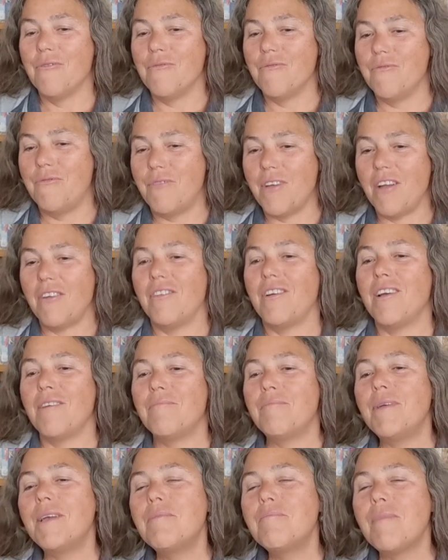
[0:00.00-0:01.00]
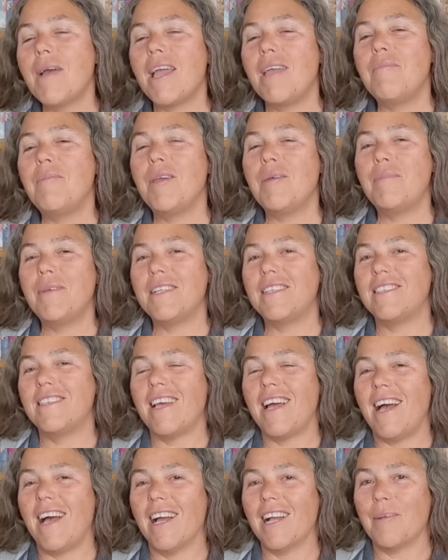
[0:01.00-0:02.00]
Maybe a bit
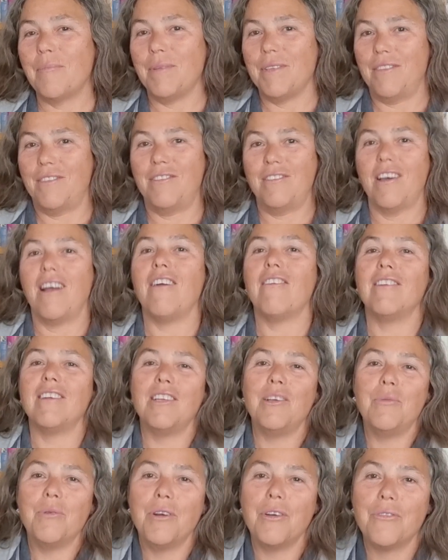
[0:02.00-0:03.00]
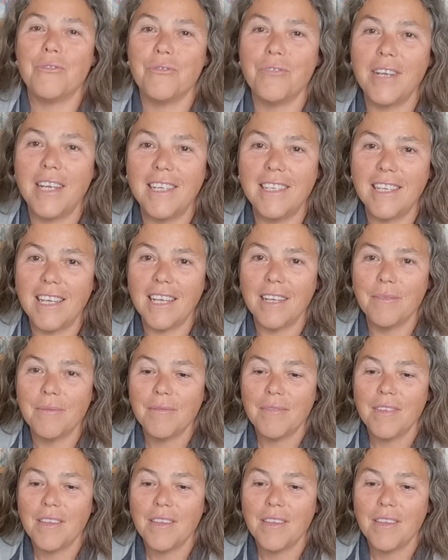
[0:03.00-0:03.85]
dark, but thoroughly worth reading.